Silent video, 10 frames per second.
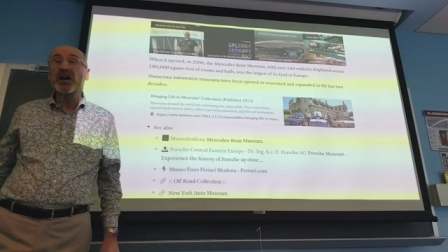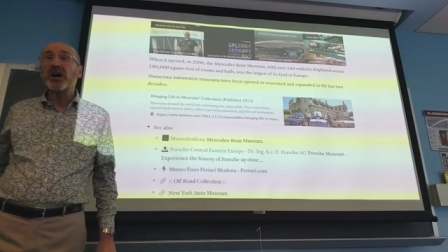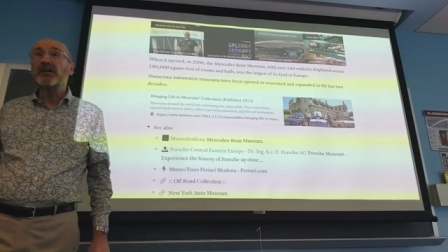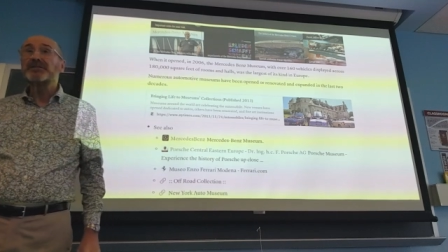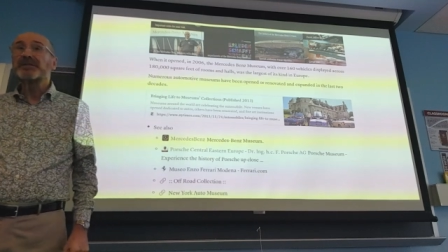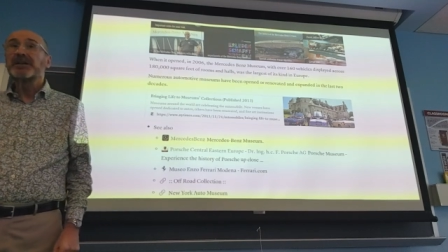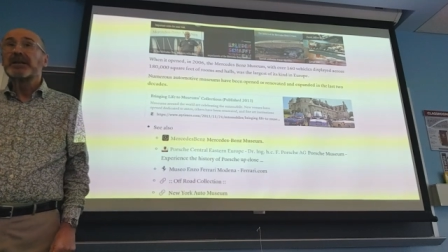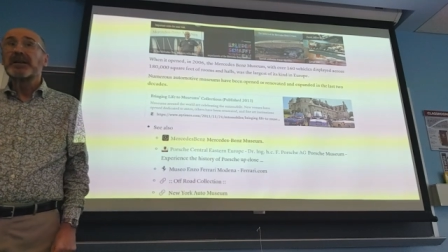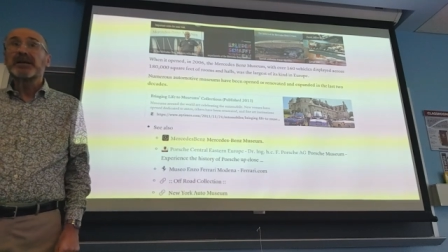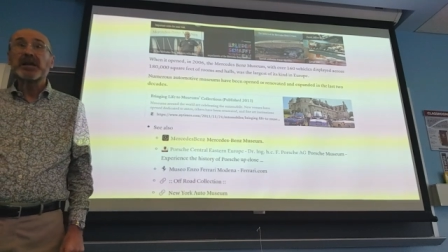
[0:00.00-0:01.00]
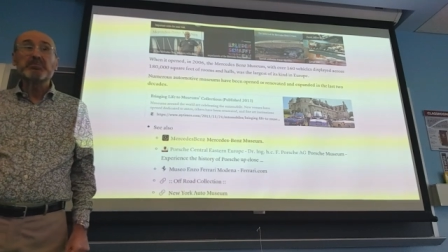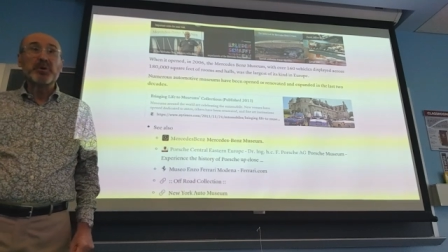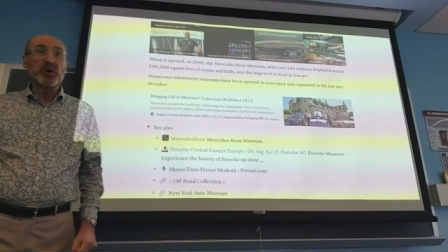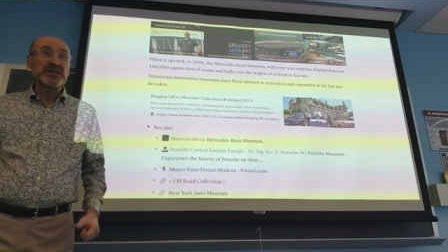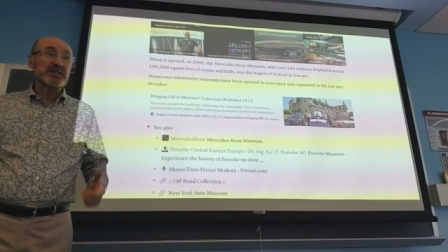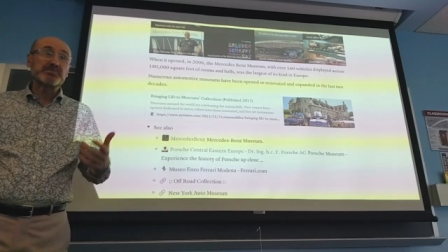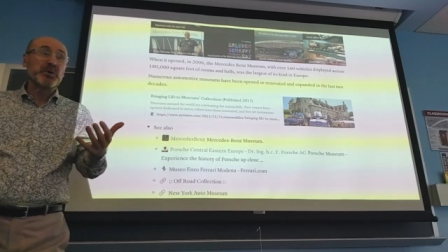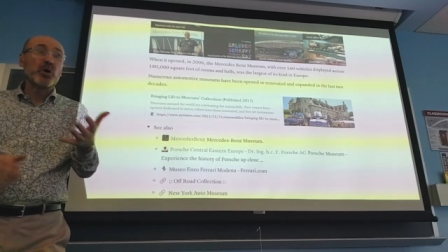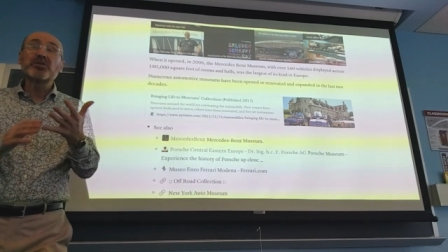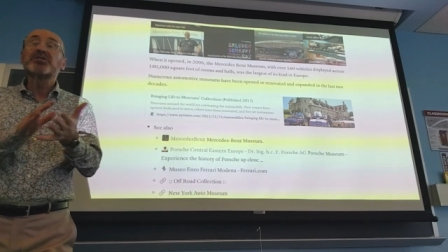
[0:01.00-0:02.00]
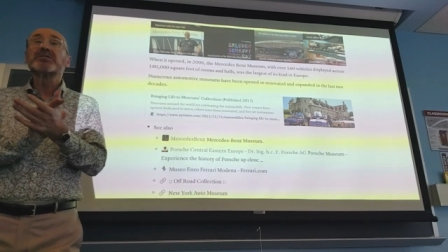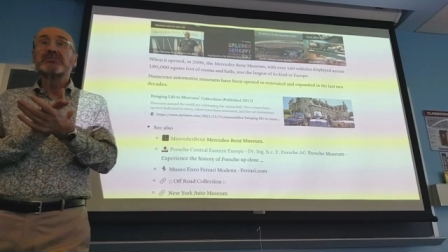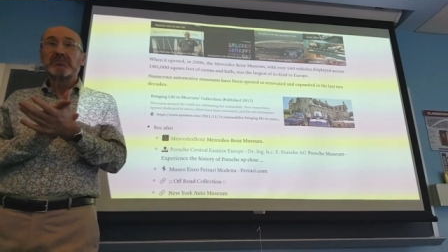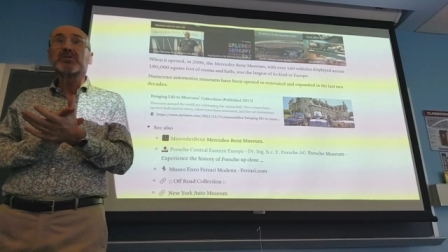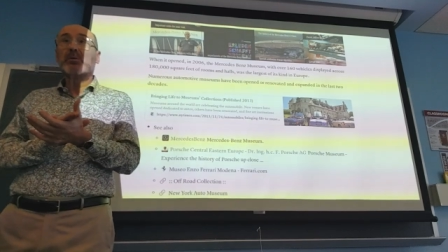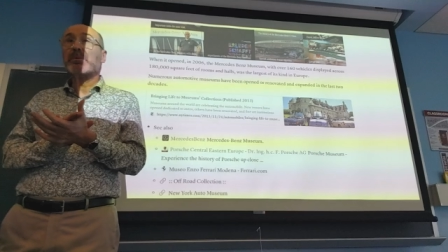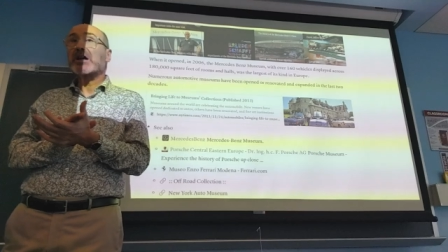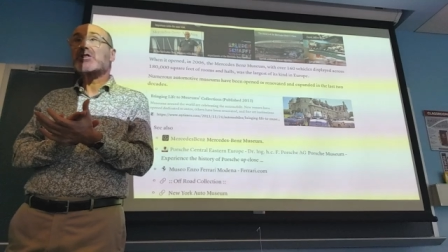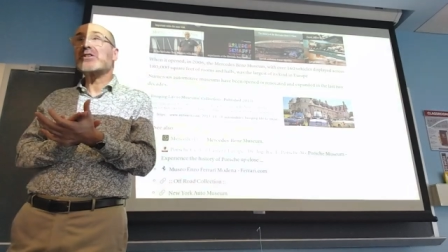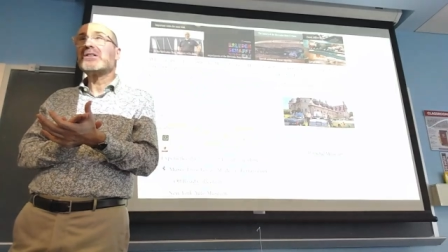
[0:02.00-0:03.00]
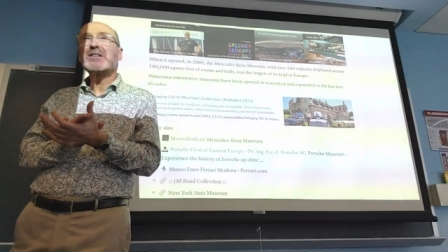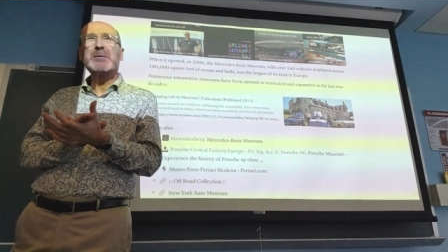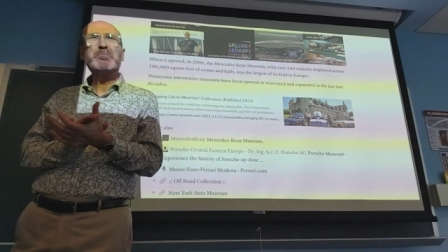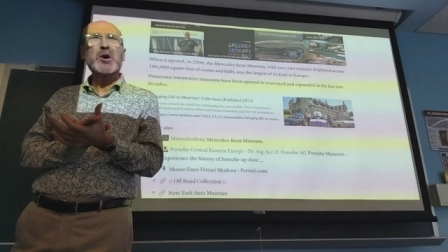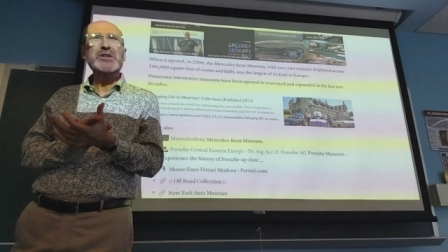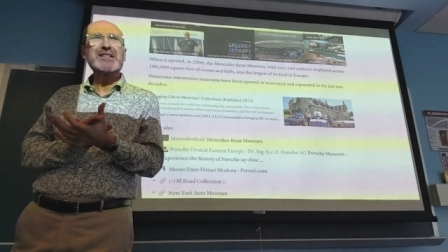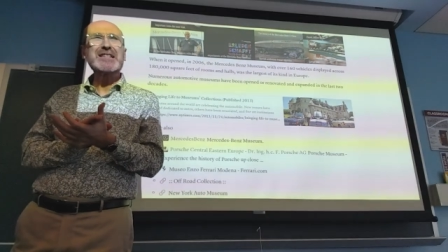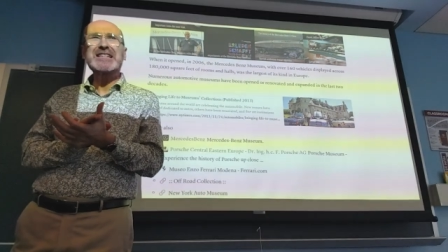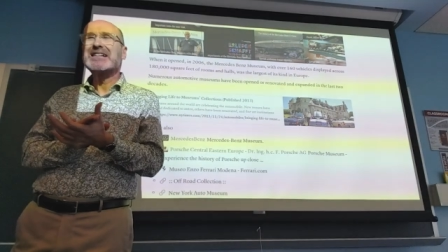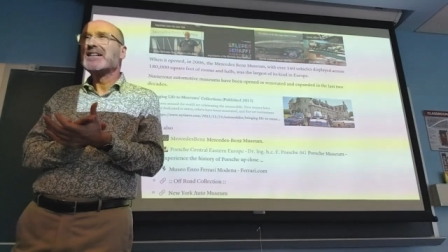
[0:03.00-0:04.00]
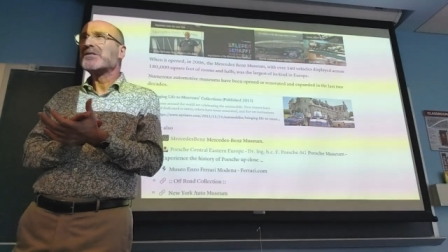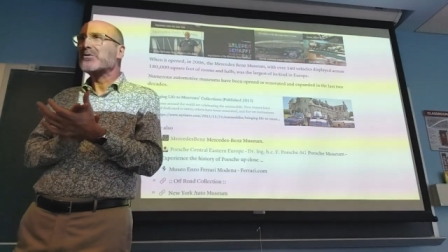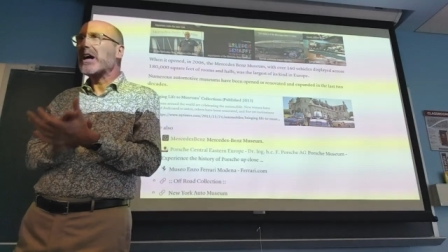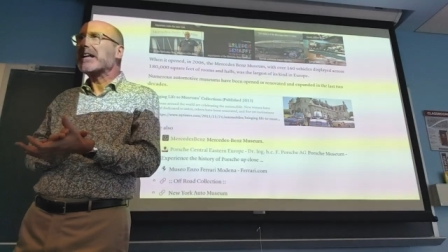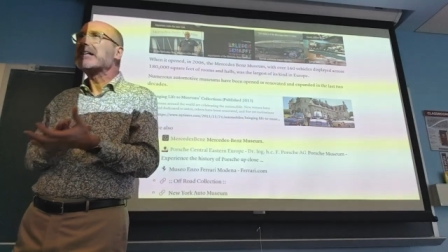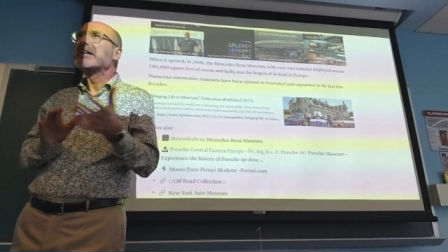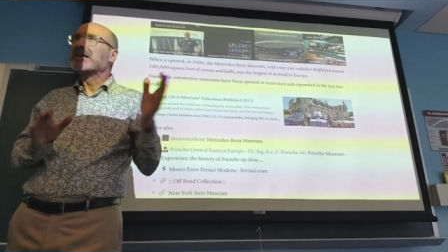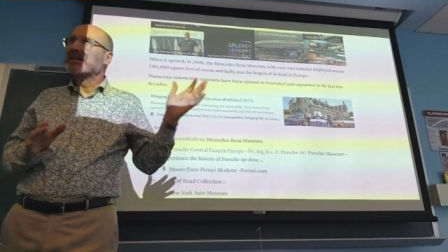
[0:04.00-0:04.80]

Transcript: of importance, both commercial importance, right?